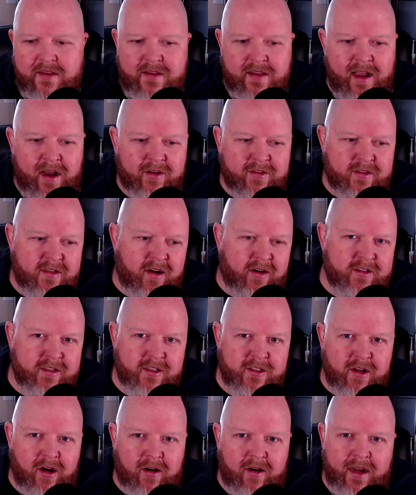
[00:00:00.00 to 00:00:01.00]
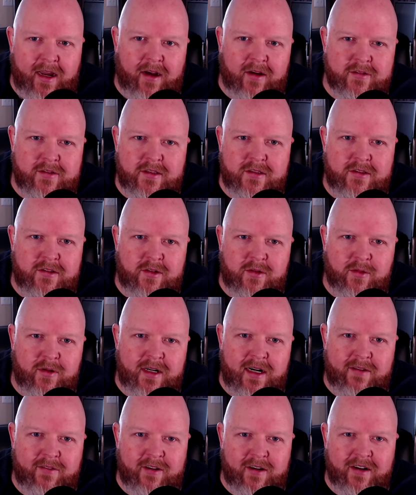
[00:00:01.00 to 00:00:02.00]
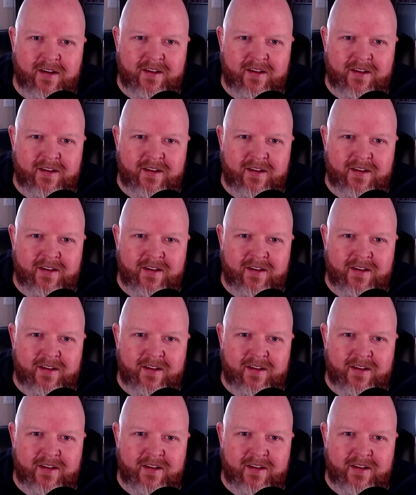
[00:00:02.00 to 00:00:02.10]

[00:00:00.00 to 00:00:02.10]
thousand dollars in dollhouses or whatever,